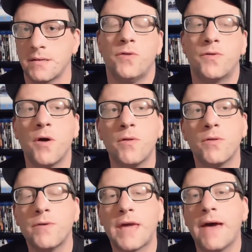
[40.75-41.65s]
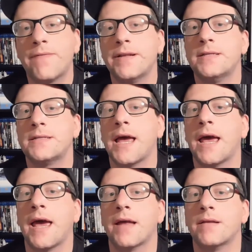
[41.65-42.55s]
You throw Luke Evans
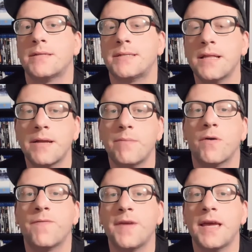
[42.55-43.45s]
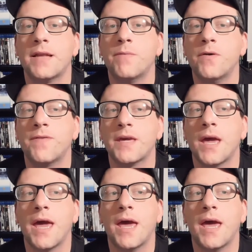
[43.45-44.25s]
and Cillian Murphy in a movie,